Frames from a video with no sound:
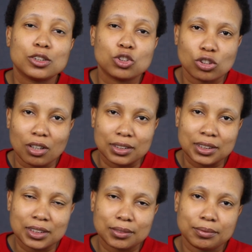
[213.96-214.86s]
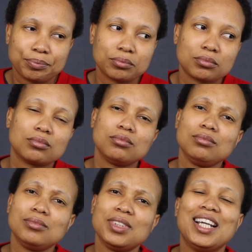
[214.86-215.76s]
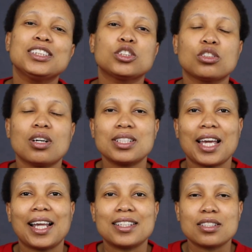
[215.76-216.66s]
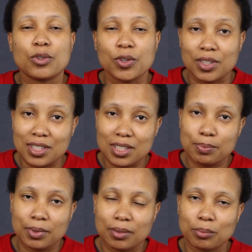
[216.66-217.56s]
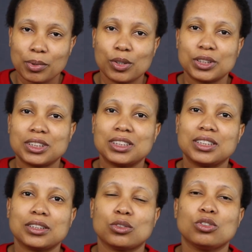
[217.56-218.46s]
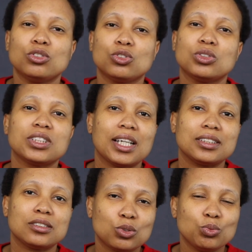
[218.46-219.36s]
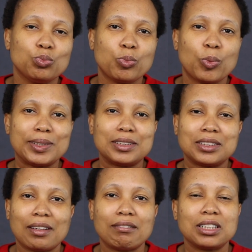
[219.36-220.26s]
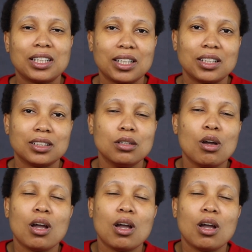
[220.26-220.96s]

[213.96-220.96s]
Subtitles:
its shots, it's not as crisp because it does not shoot at 2.7K,